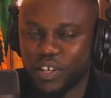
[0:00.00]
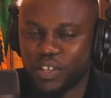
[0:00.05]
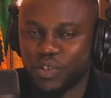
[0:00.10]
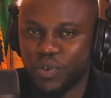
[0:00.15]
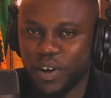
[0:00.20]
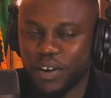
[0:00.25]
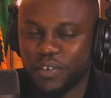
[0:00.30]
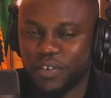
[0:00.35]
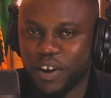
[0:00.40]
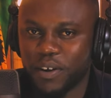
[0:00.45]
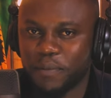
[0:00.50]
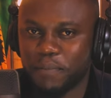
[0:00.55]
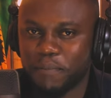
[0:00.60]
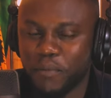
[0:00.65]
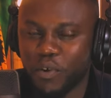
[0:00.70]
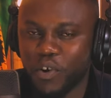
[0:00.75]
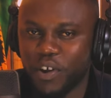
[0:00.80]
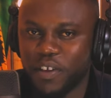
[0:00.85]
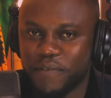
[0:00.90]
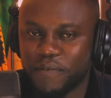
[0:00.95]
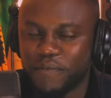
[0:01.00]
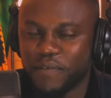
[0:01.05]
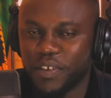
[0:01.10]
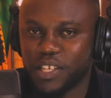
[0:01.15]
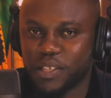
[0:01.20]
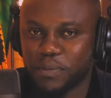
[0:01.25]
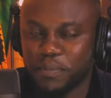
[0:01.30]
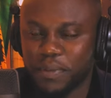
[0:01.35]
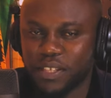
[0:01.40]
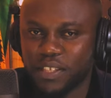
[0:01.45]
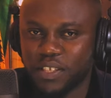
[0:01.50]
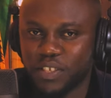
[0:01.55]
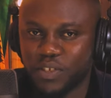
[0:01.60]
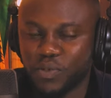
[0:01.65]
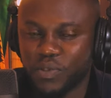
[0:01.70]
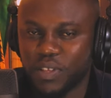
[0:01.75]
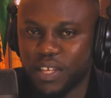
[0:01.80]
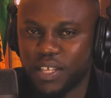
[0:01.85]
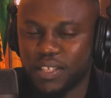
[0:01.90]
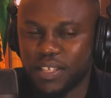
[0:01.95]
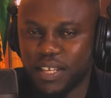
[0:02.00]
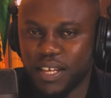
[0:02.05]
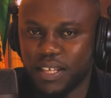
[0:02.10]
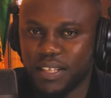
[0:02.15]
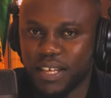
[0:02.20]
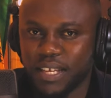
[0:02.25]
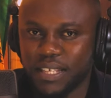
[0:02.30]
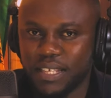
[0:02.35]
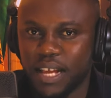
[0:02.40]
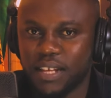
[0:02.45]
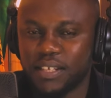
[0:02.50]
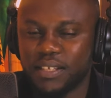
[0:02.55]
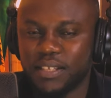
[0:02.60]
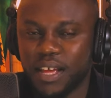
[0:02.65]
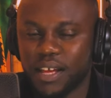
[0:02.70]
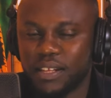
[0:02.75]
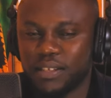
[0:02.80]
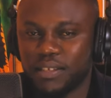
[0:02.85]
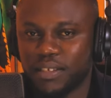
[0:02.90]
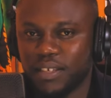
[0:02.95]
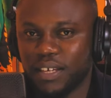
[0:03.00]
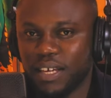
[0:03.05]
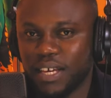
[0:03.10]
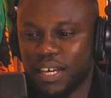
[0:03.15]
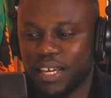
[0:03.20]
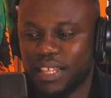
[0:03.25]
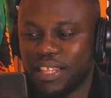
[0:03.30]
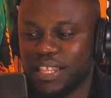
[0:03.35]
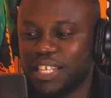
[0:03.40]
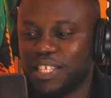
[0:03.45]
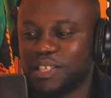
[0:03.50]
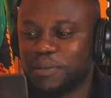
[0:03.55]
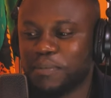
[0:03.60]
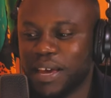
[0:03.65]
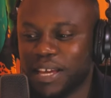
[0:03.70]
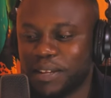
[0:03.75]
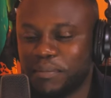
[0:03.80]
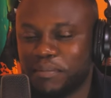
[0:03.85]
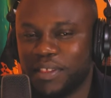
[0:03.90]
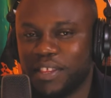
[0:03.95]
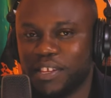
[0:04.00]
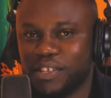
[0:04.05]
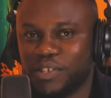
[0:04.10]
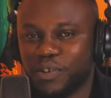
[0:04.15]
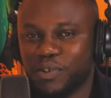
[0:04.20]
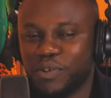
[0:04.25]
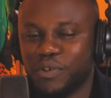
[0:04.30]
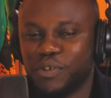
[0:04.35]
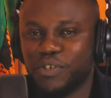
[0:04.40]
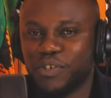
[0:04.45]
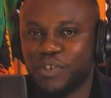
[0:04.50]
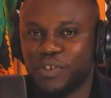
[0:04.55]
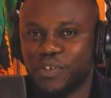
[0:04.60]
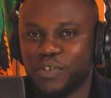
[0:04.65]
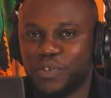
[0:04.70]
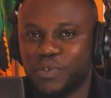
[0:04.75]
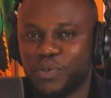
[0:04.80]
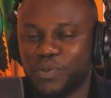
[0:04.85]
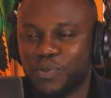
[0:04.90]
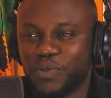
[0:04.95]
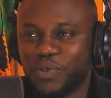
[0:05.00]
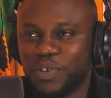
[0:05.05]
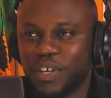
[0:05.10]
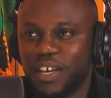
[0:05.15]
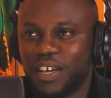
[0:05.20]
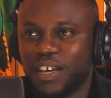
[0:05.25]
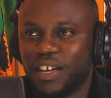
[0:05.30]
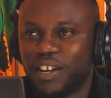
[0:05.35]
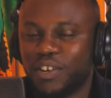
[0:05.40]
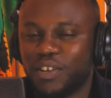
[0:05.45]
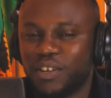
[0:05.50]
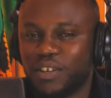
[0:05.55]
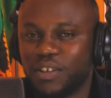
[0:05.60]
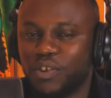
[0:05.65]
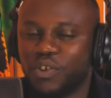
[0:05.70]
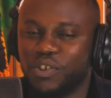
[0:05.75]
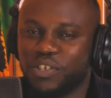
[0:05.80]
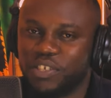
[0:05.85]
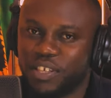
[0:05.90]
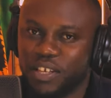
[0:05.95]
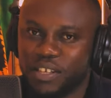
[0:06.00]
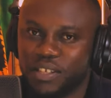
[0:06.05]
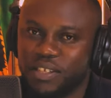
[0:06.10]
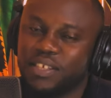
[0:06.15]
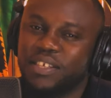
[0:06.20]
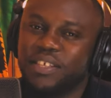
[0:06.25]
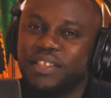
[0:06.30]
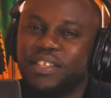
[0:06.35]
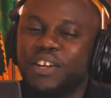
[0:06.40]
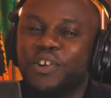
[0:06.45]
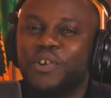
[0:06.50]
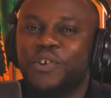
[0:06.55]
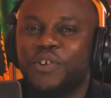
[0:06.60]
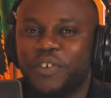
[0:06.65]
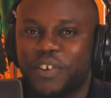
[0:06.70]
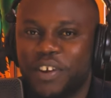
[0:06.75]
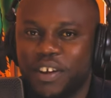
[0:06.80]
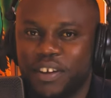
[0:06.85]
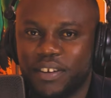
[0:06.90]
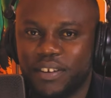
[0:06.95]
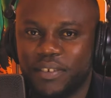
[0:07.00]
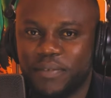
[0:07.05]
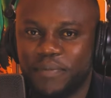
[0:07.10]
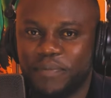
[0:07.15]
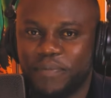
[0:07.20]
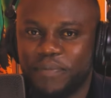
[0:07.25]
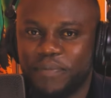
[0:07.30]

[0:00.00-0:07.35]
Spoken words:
So it will attract more investment into the sector such that this might be the solution to load shedding in the long run.